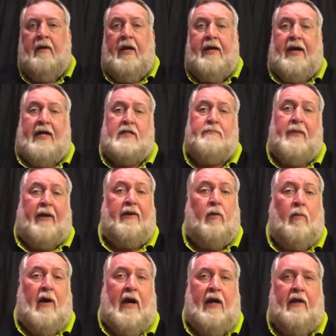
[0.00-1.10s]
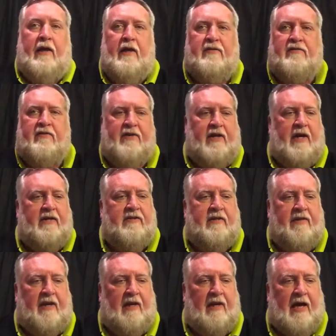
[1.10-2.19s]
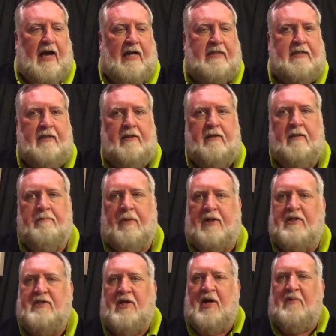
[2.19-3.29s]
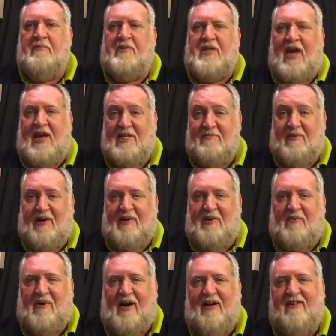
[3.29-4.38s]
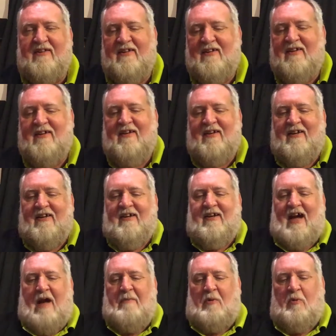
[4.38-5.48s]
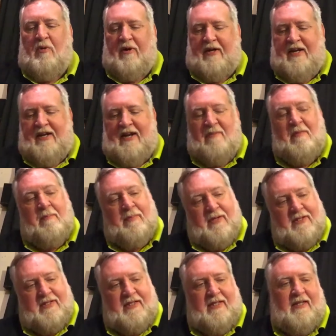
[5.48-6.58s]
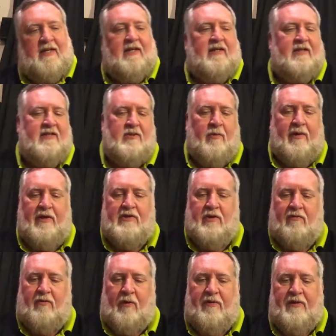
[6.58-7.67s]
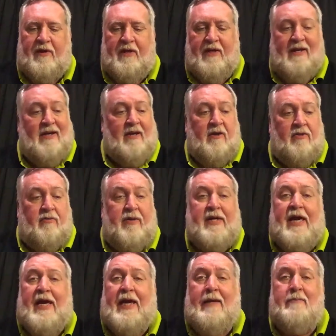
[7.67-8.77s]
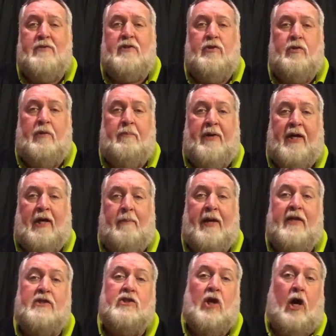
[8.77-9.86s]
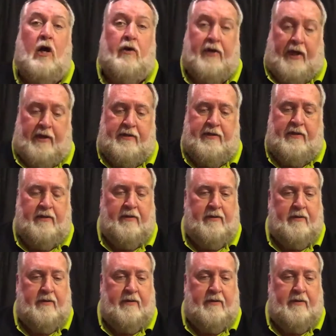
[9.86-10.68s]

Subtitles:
Hey guys, been a little while. I think I say that a lot, but it has been a little while. I've been working, I've been busy, so on and so forth. 3 games you can pick up at Target.